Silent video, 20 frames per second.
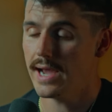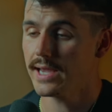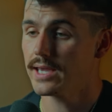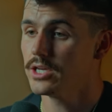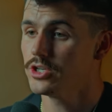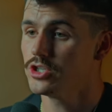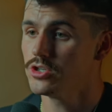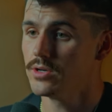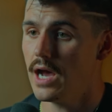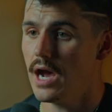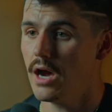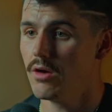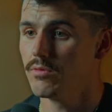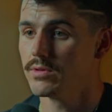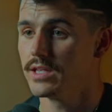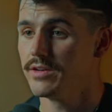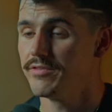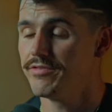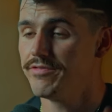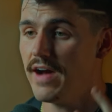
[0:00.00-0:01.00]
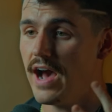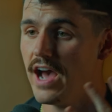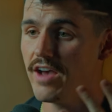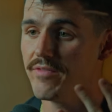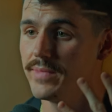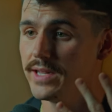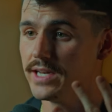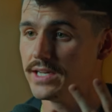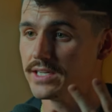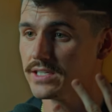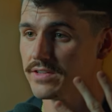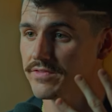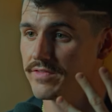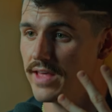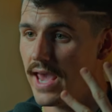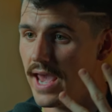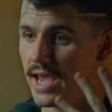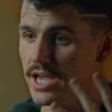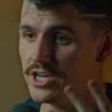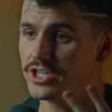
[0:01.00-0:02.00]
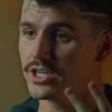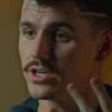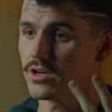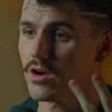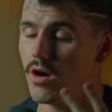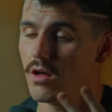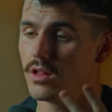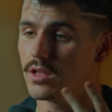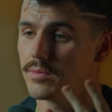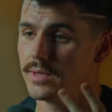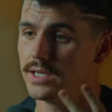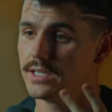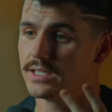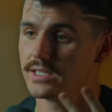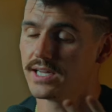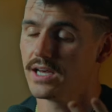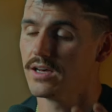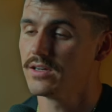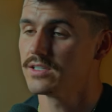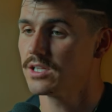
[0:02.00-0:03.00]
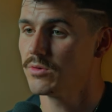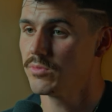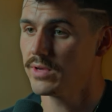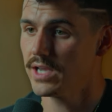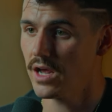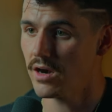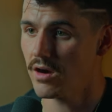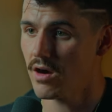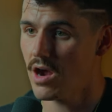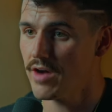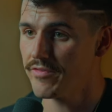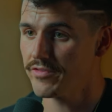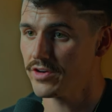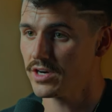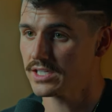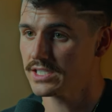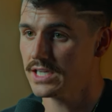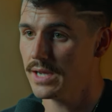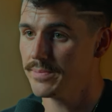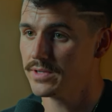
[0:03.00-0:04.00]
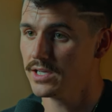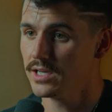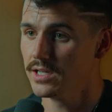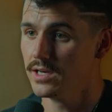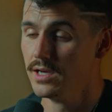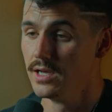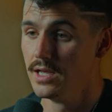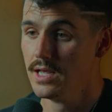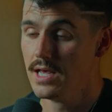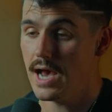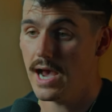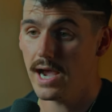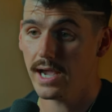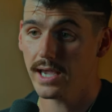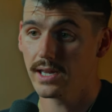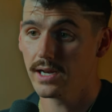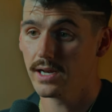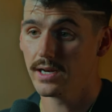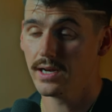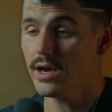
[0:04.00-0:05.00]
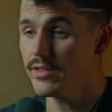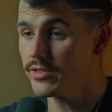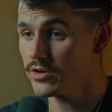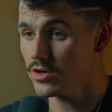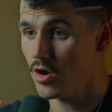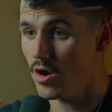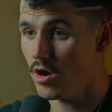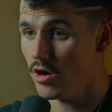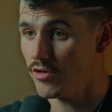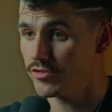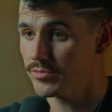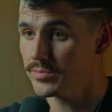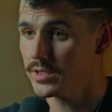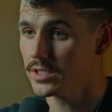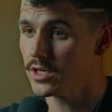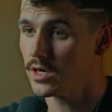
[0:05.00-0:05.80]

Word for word: I kid you not, within five minutes of the agent calling me to tell us that we got our offer accepted, I get another call from the